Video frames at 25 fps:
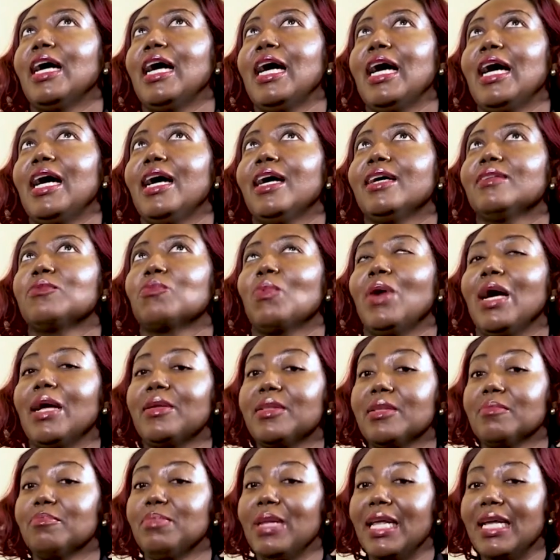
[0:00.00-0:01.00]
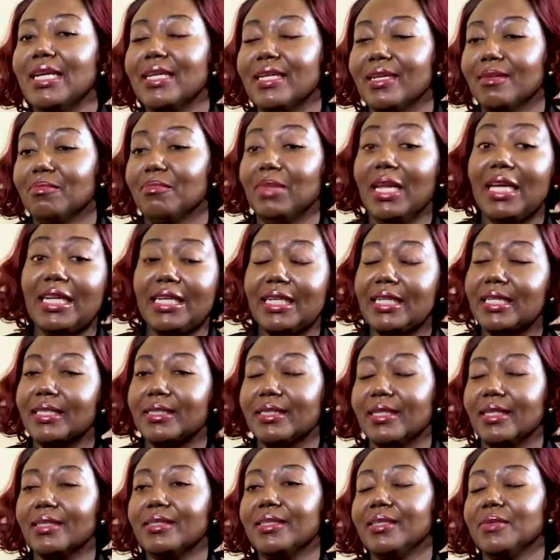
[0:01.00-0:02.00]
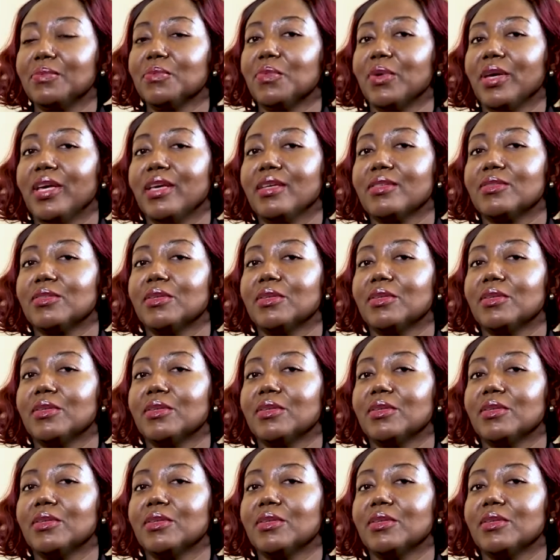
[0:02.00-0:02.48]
and why the blender blended a certain way.